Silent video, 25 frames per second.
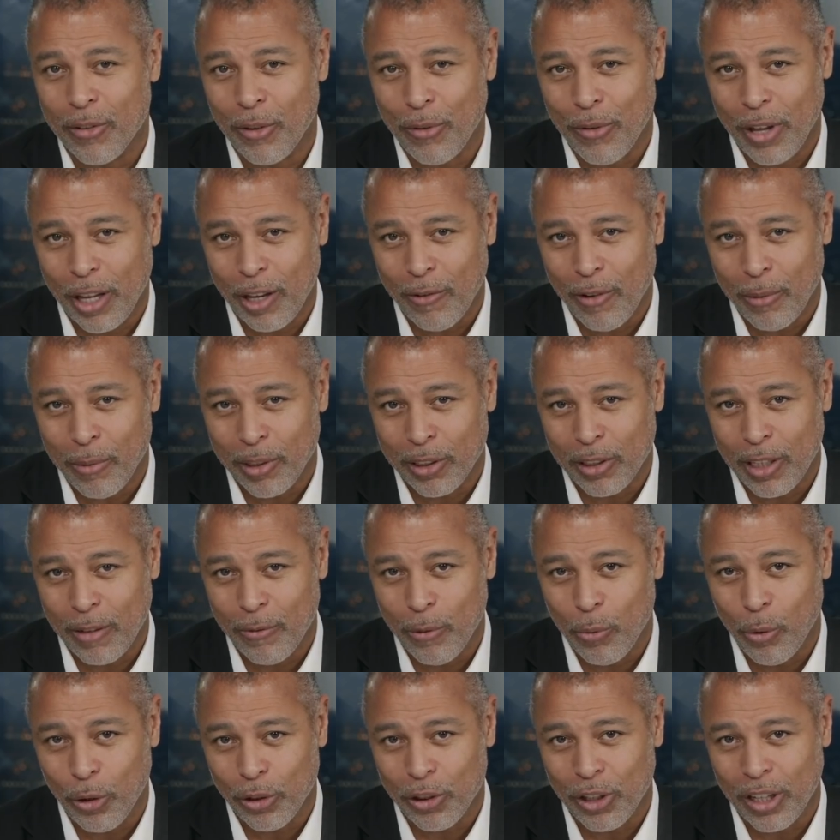So thank you very much
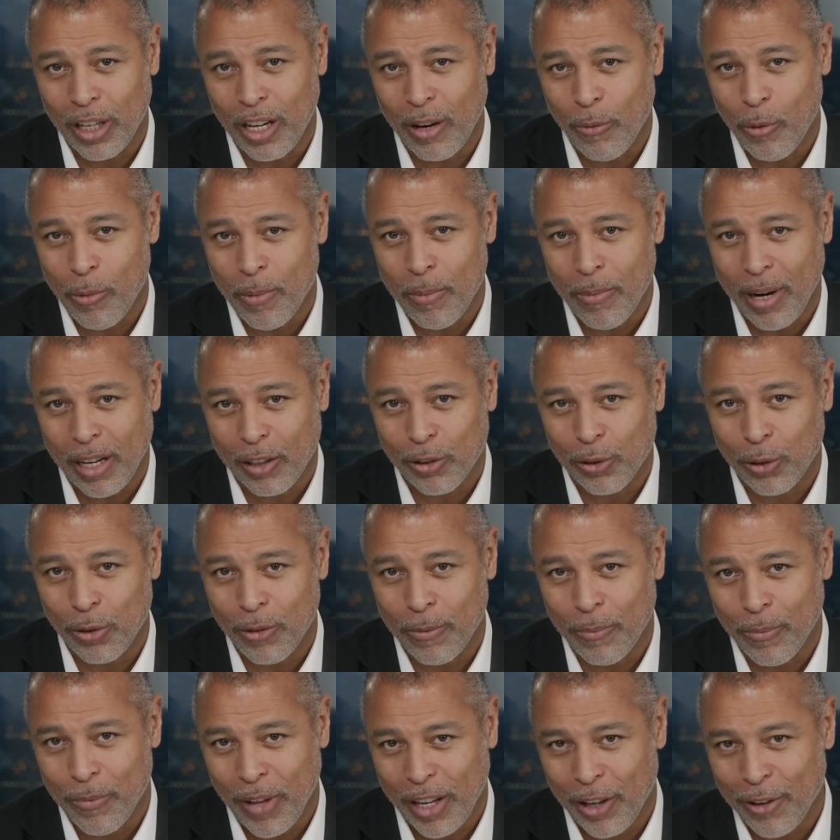indeed for watching, and we'll be back
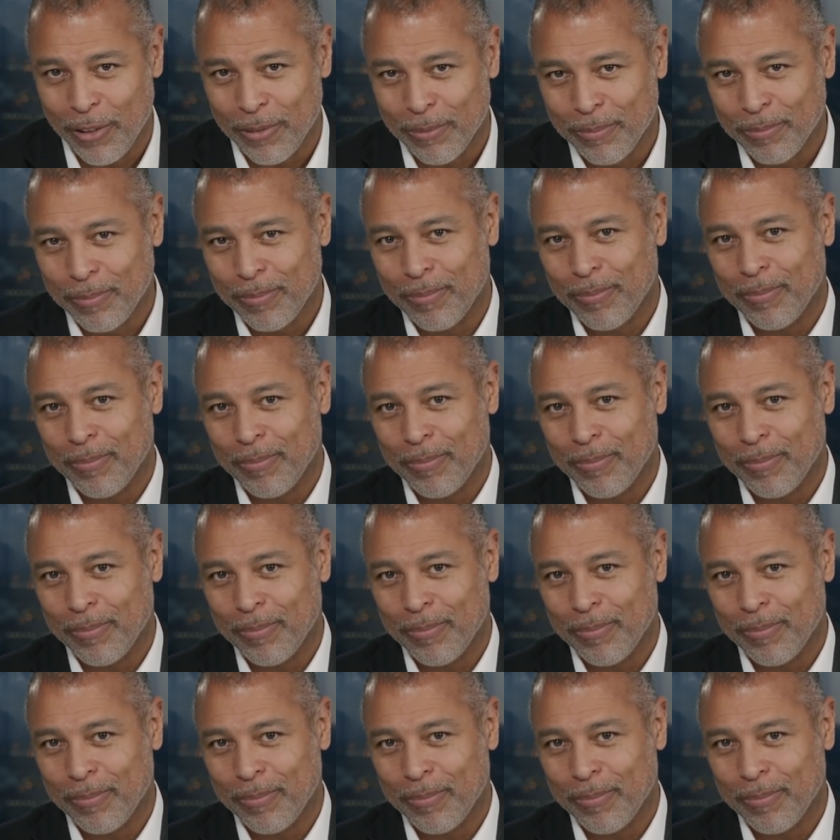soon. Thank you.